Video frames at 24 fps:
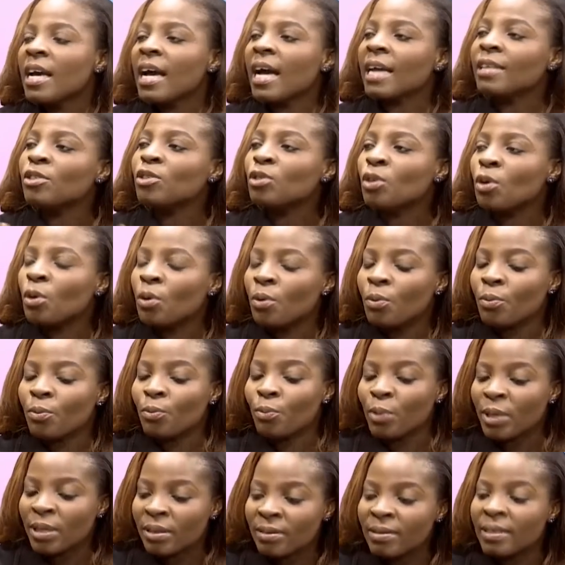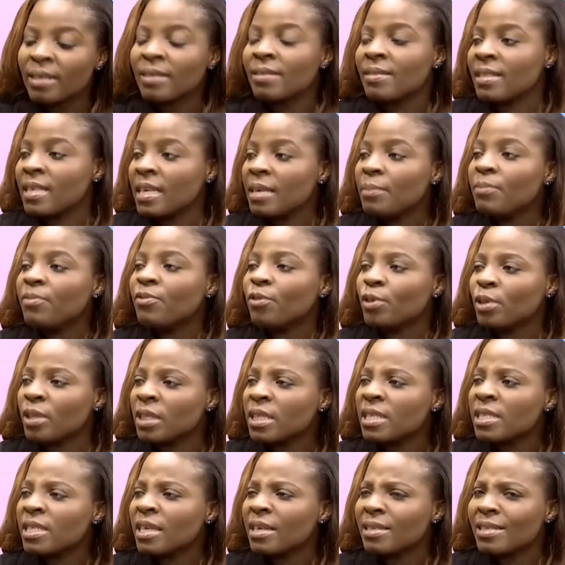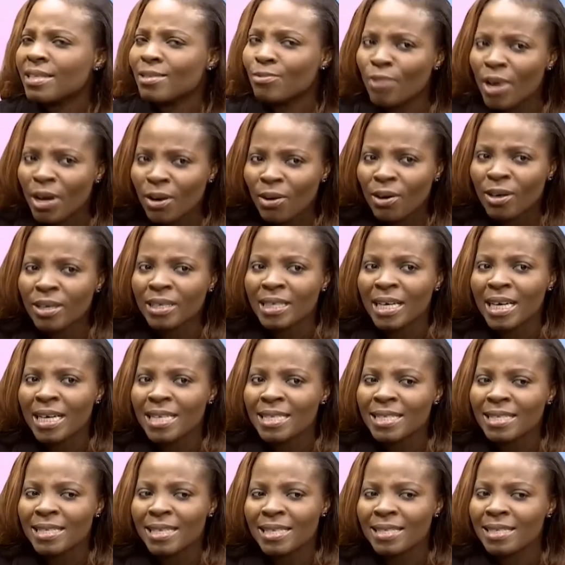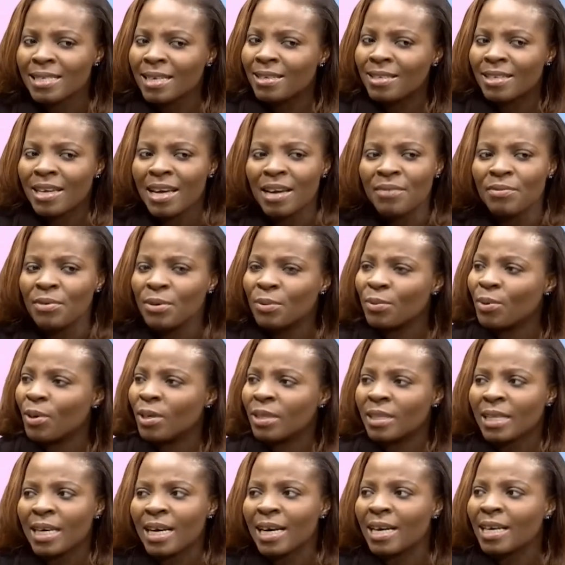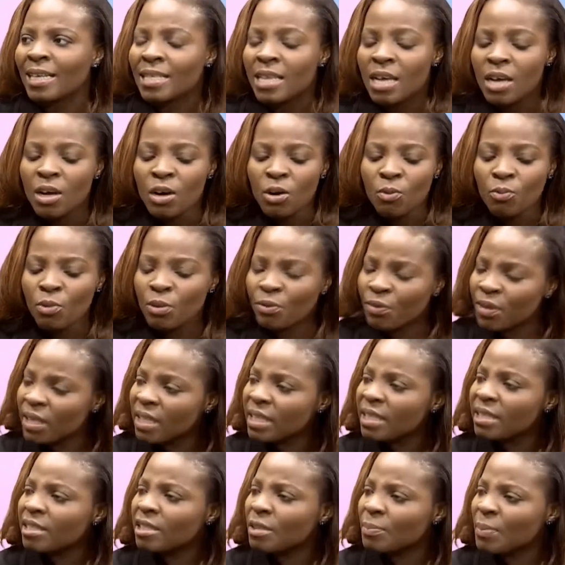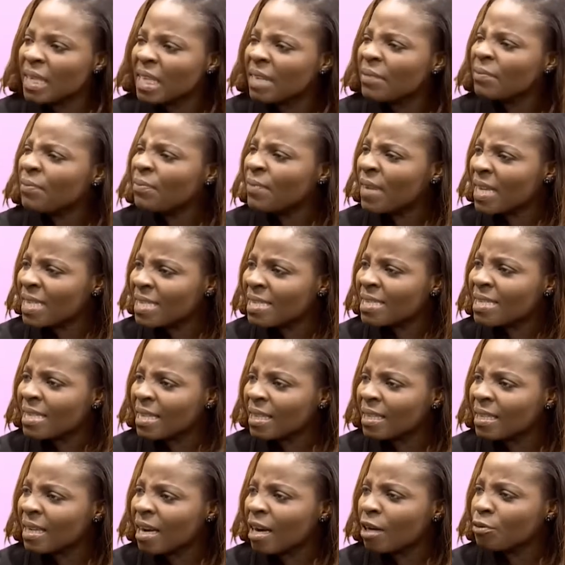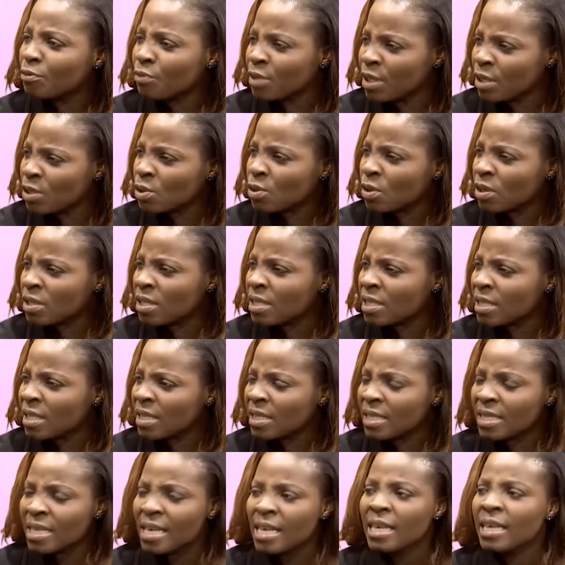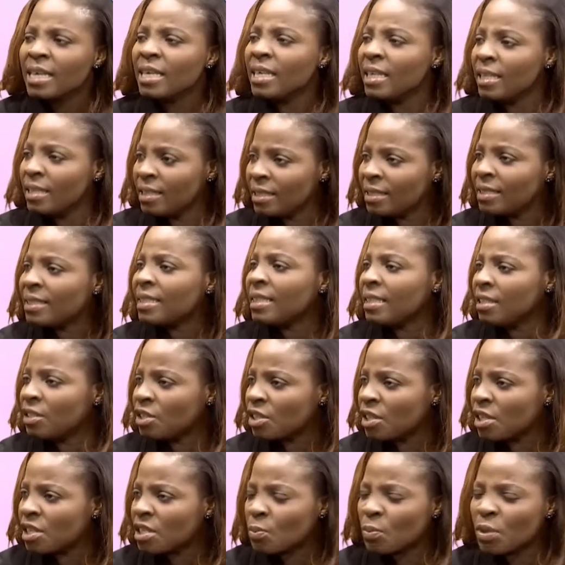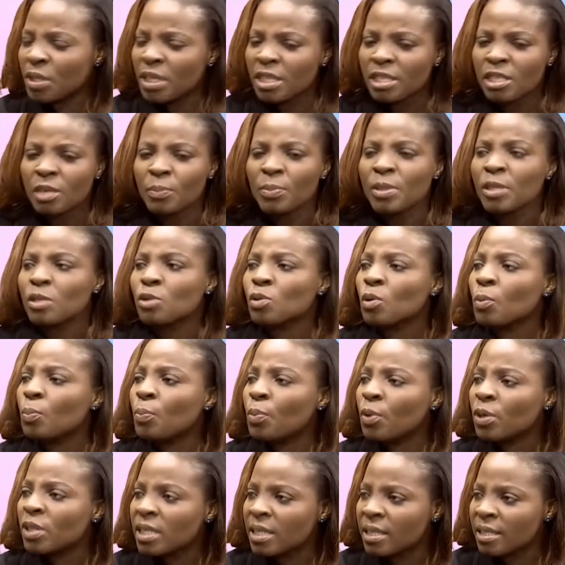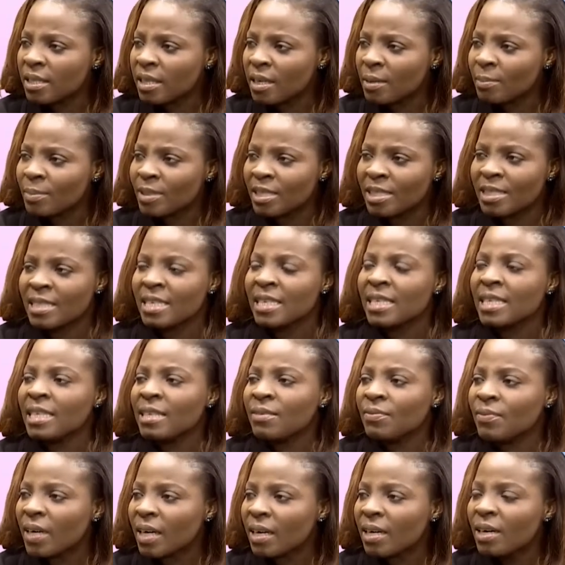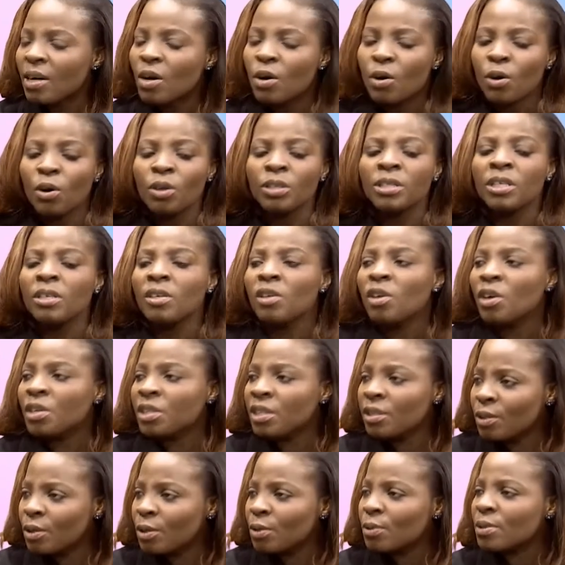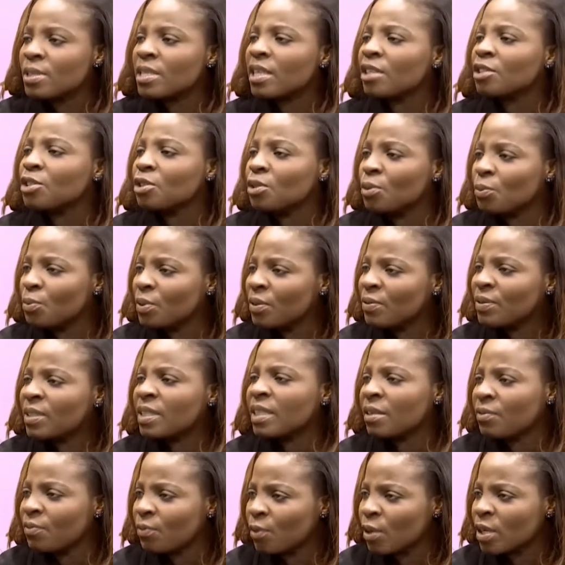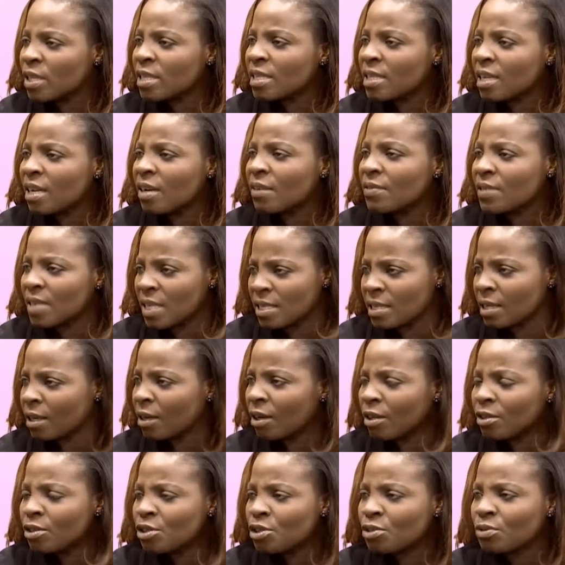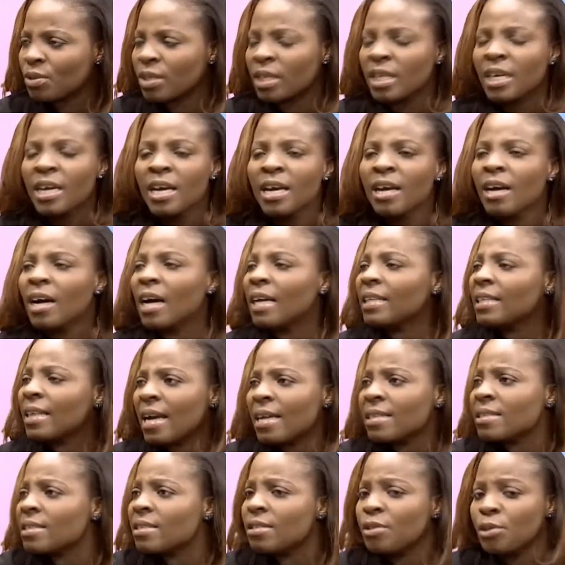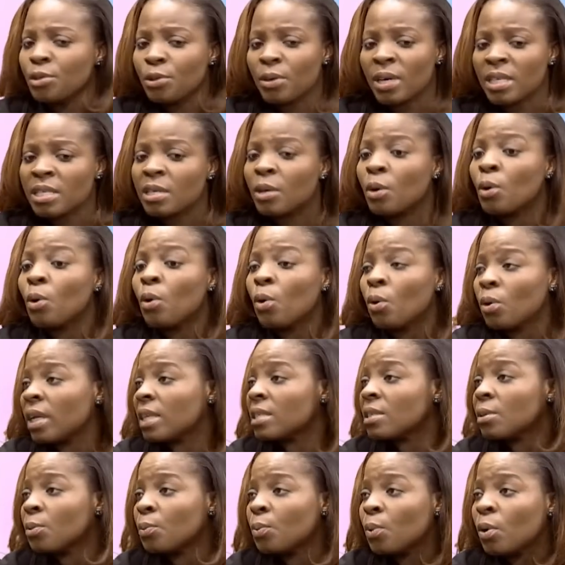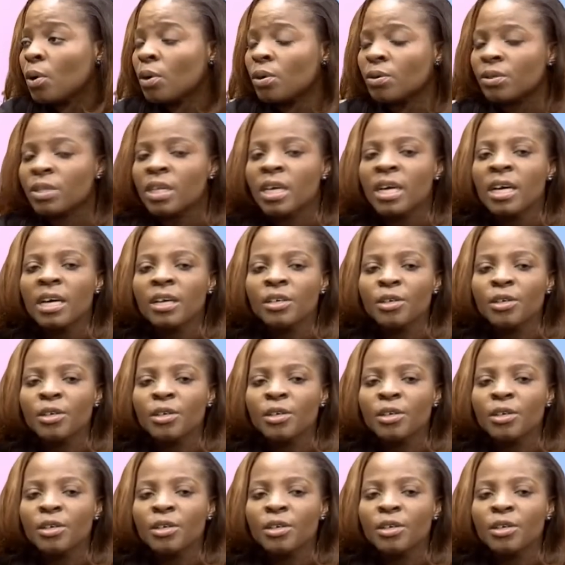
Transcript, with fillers: And so, with the theme for this year, it's recognizing and saying to everyone, guys, we really need to be investing our resources in teachers. We need to be supporting them to deliver on the learning goals that you know we've set for ourselves as a country and as you know as a whole, as a world.